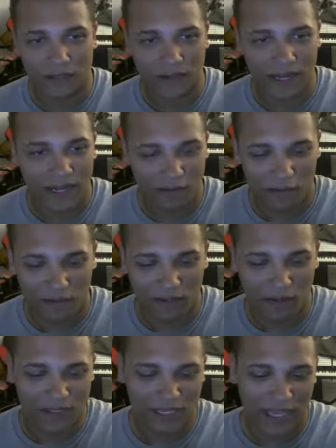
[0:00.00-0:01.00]
right everyone
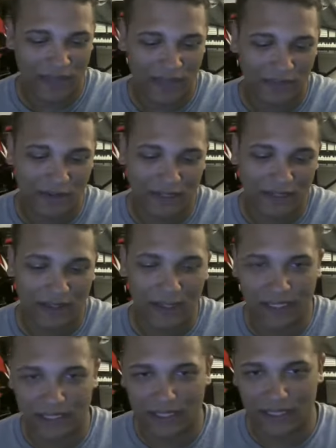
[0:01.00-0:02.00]
knows that they have different
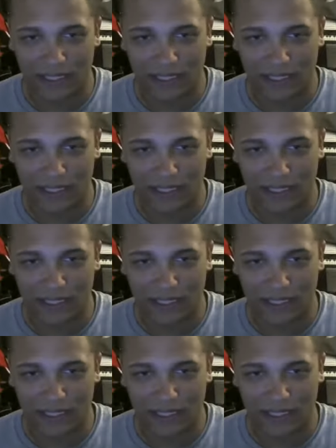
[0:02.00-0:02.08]
lists